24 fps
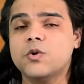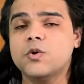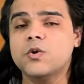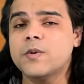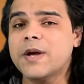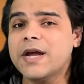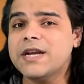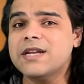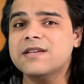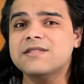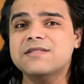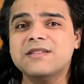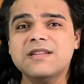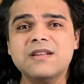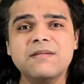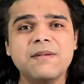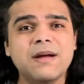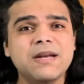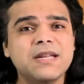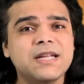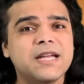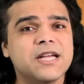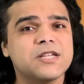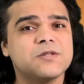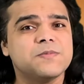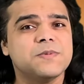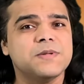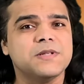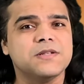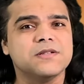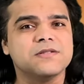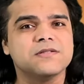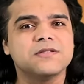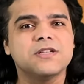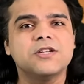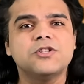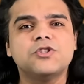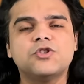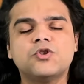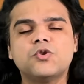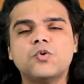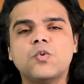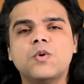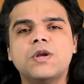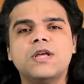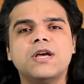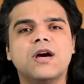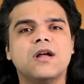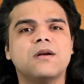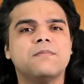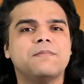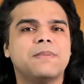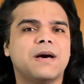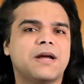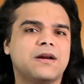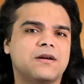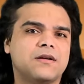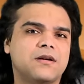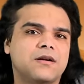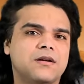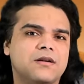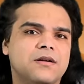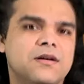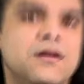you get a cinematic experience that's truly unparalleled.